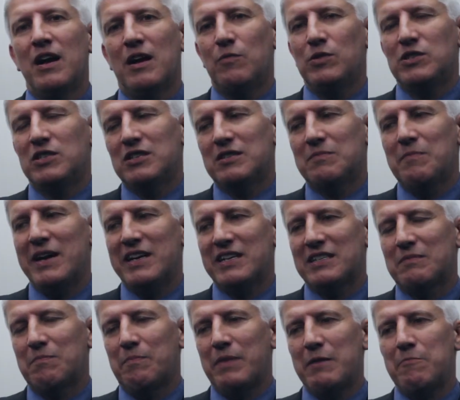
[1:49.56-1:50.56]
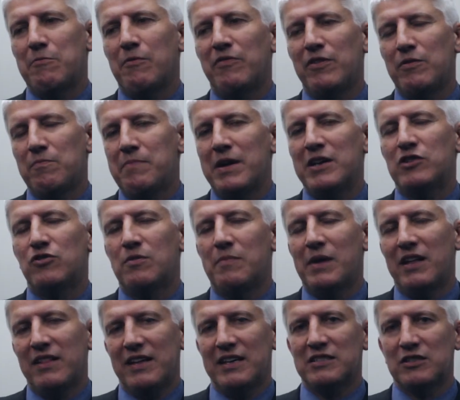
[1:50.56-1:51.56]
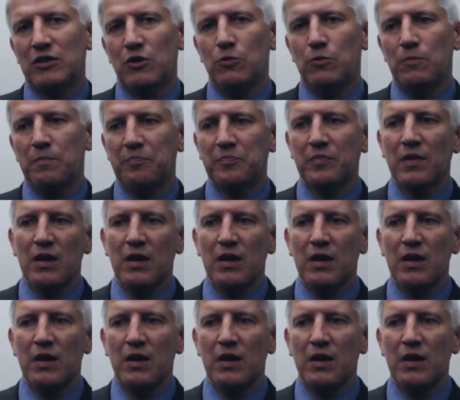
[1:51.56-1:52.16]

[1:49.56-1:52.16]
and which just makes people feel better about their school.